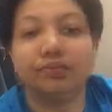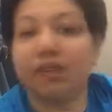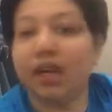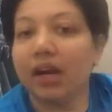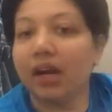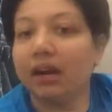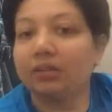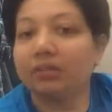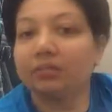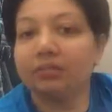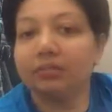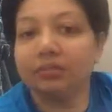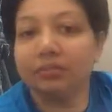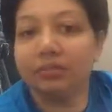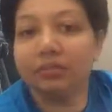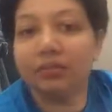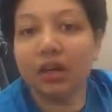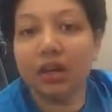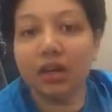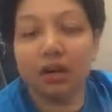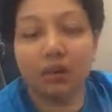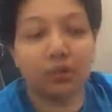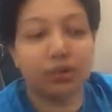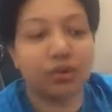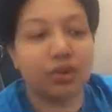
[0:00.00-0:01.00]
Yeah,
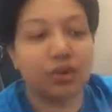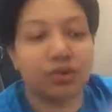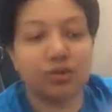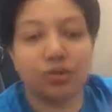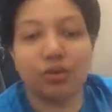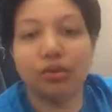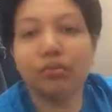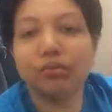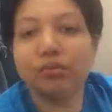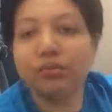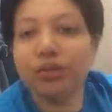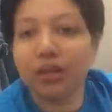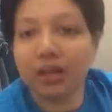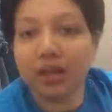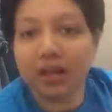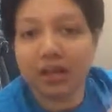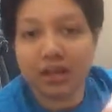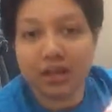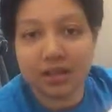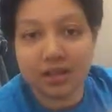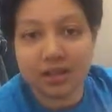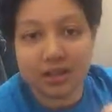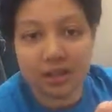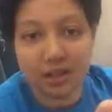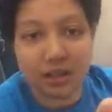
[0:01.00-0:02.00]
a ritual.
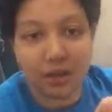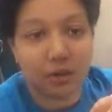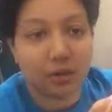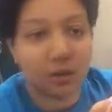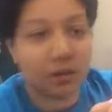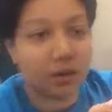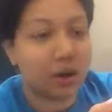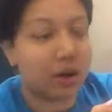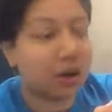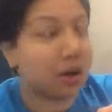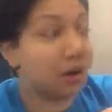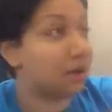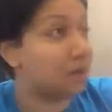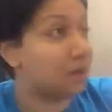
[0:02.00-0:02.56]
So